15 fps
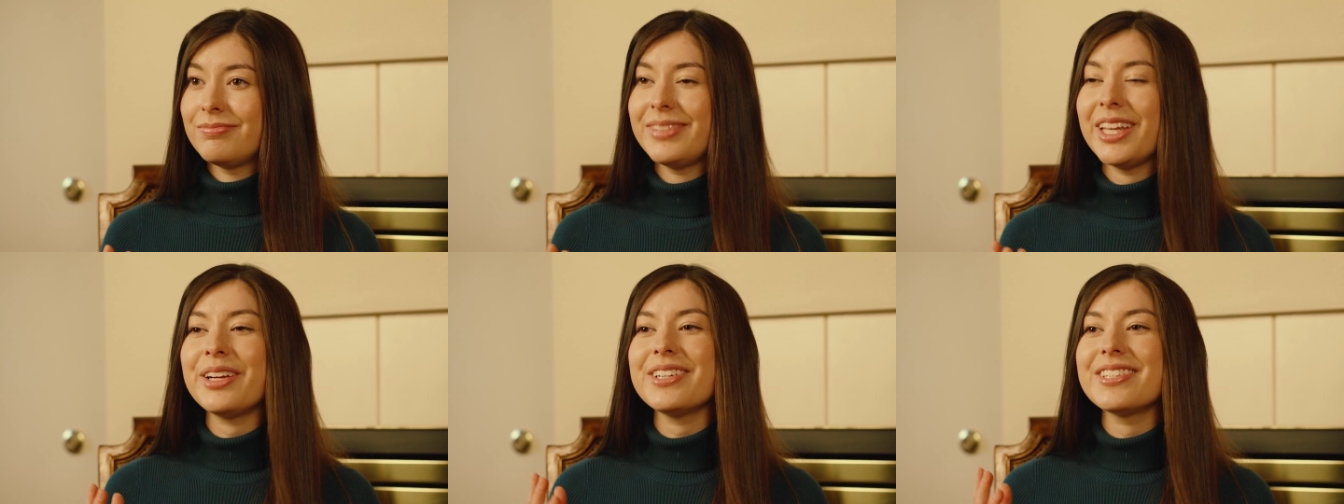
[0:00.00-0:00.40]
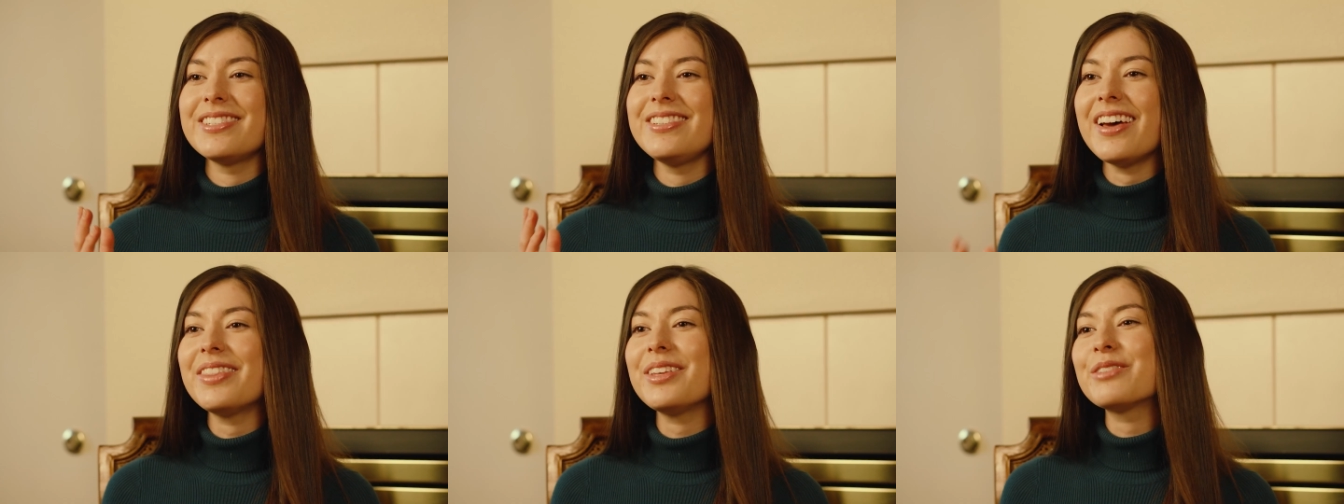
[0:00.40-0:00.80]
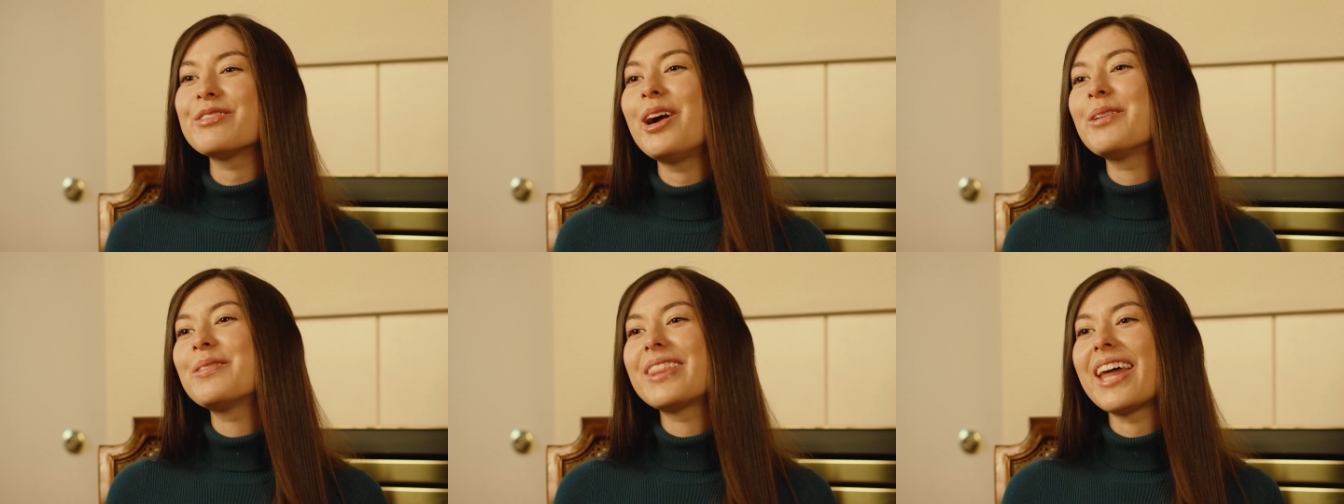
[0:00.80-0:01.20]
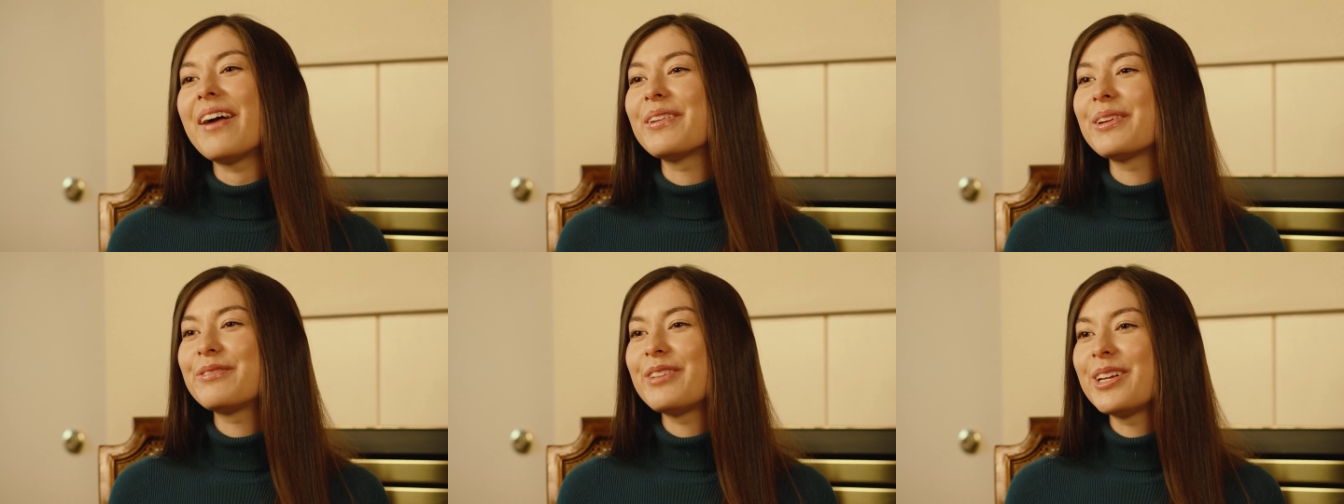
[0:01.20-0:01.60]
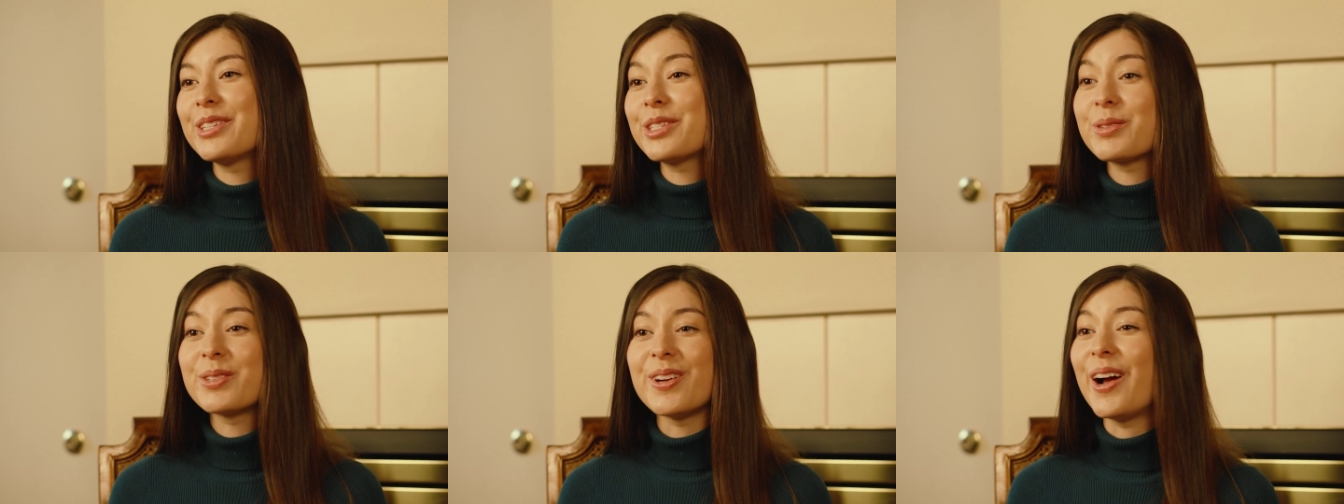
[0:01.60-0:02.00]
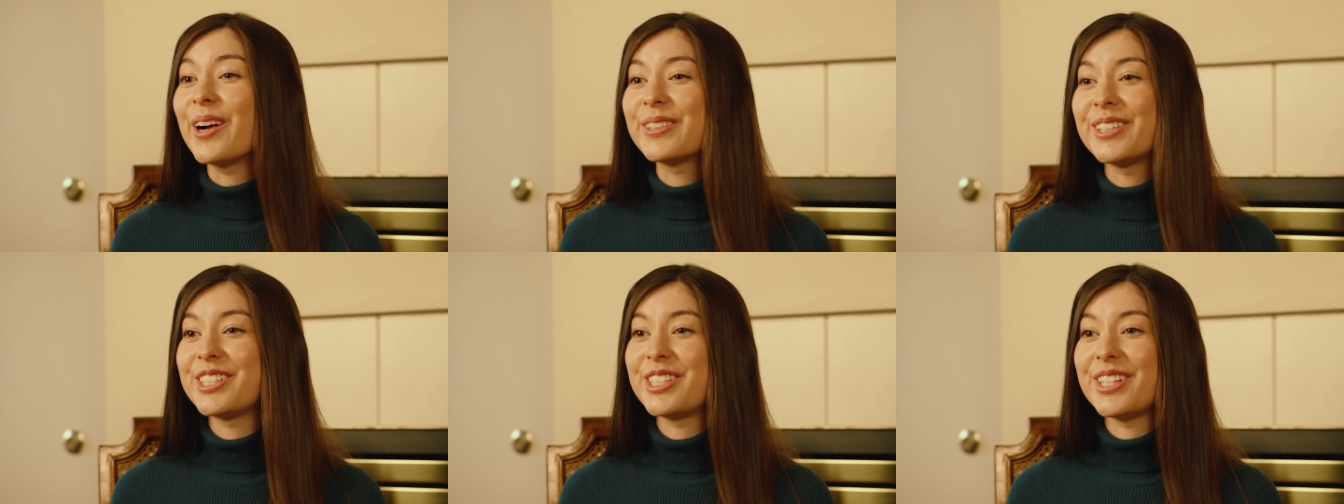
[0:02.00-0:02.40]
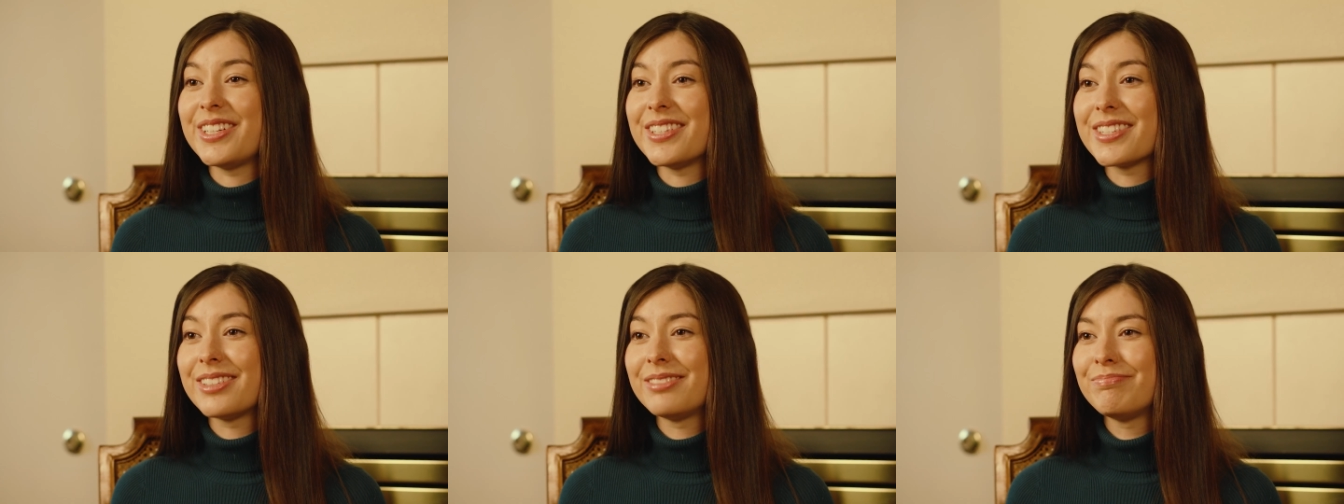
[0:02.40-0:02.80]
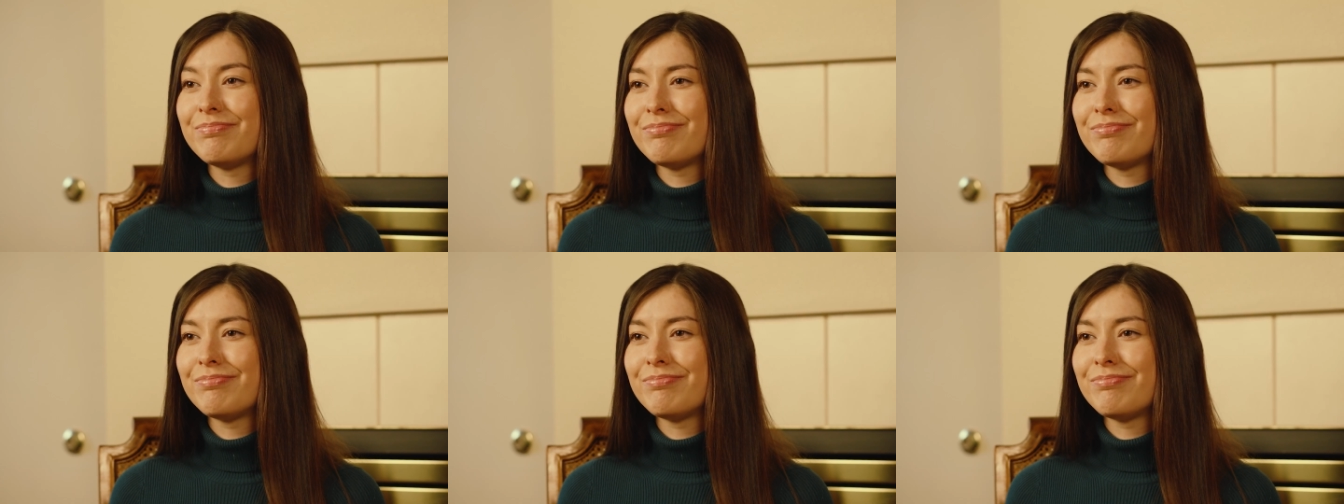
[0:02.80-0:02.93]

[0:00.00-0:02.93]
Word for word: There is nothing wrong with having friends who are not Christians.